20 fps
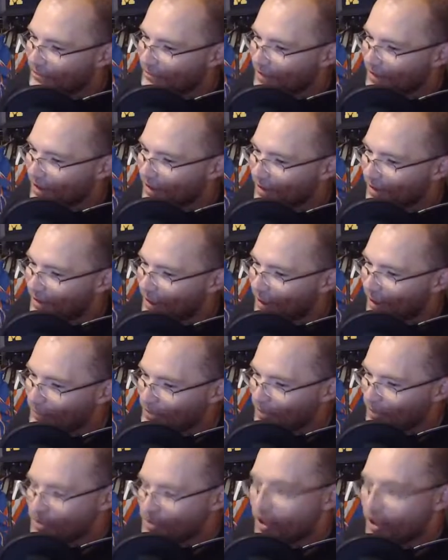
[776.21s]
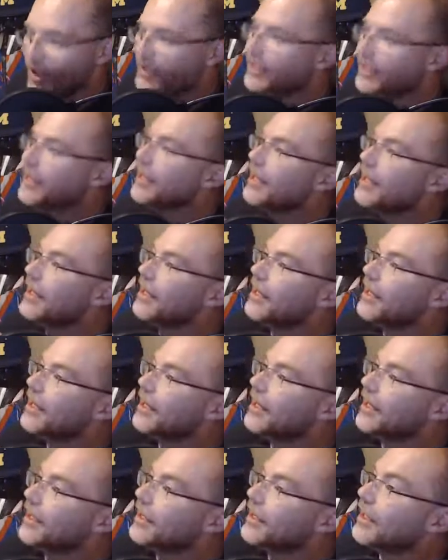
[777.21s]
All right, what's up, Sean?
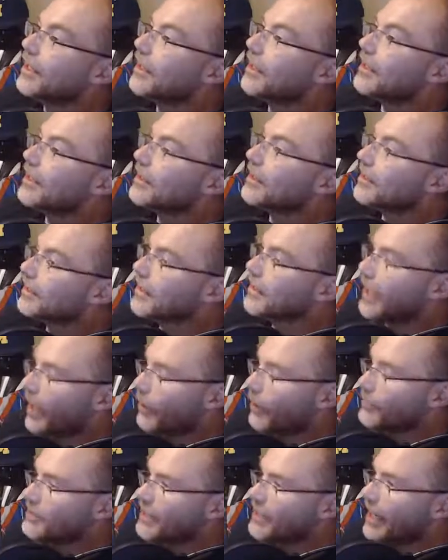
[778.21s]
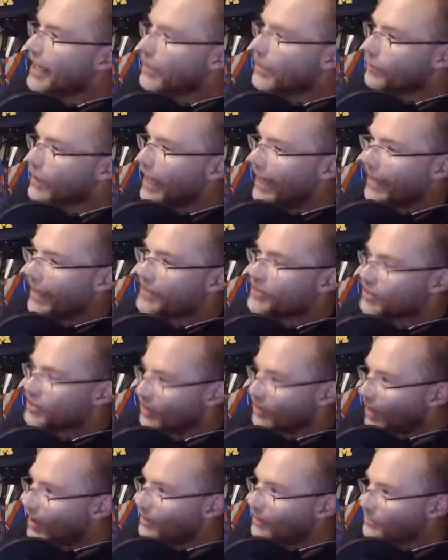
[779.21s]
Like I was saying, we had
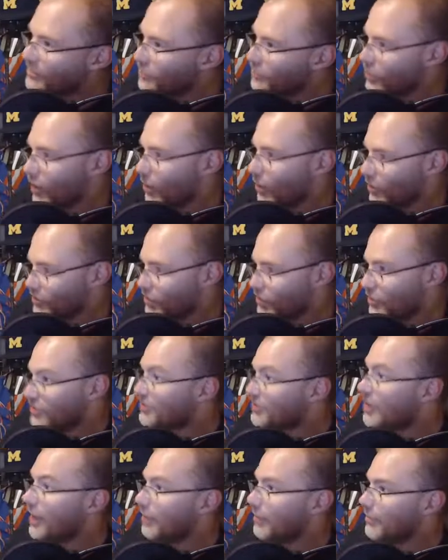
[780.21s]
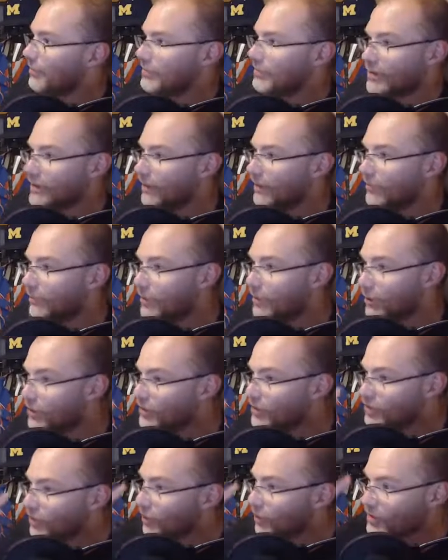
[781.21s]
some Star Wars news. If you go to
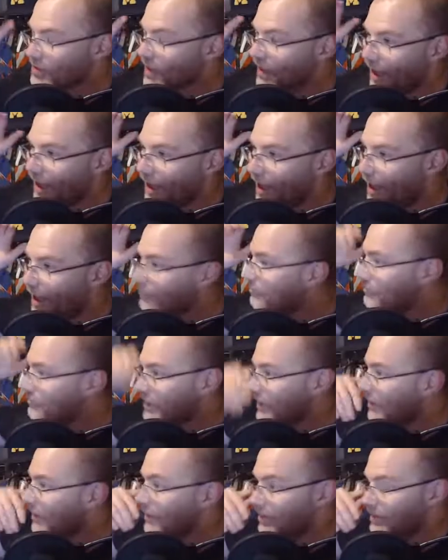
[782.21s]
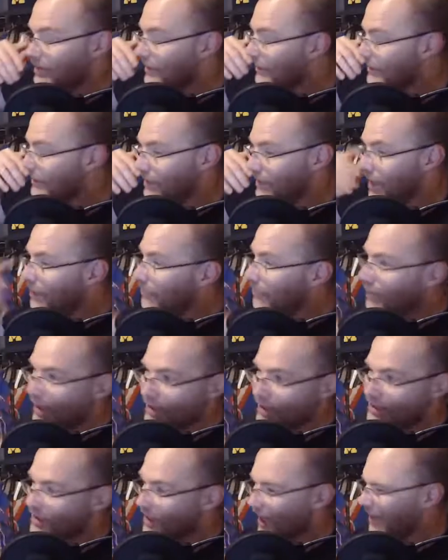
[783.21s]
StarWars.com, not
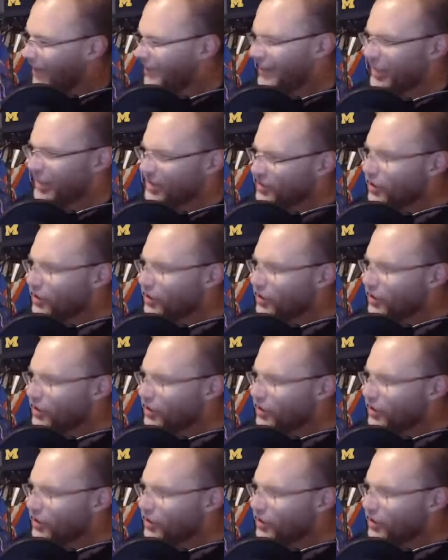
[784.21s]
much. They're still